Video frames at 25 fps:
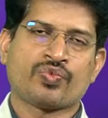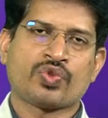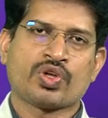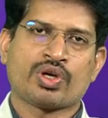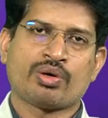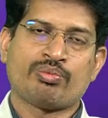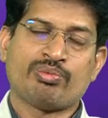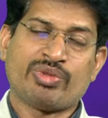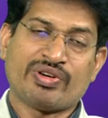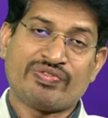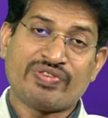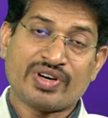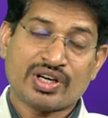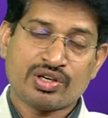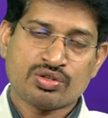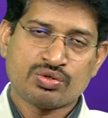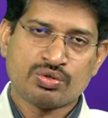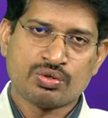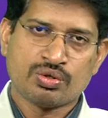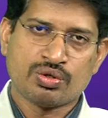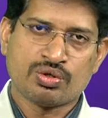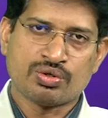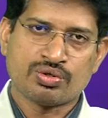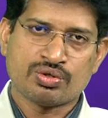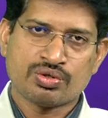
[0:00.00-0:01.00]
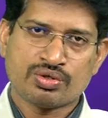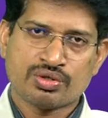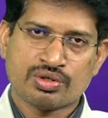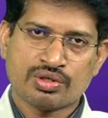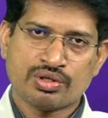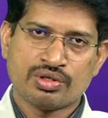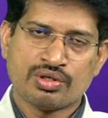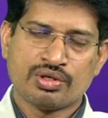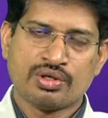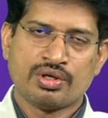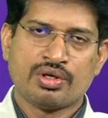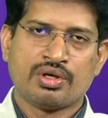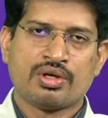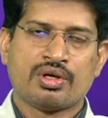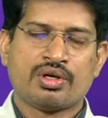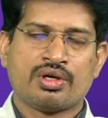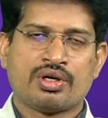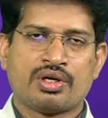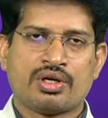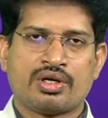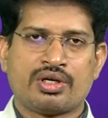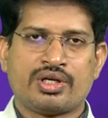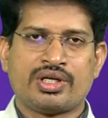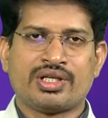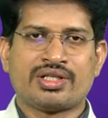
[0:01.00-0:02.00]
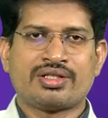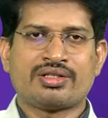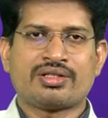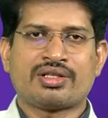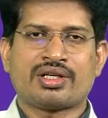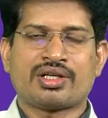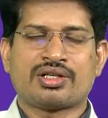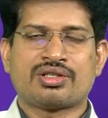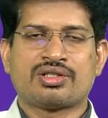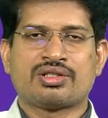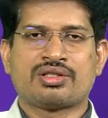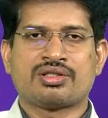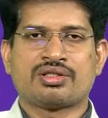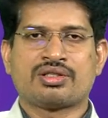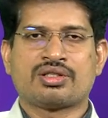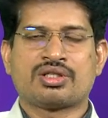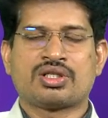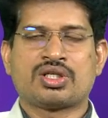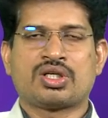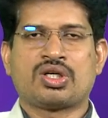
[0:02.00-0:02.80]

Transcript: buffer zones, uh, destruction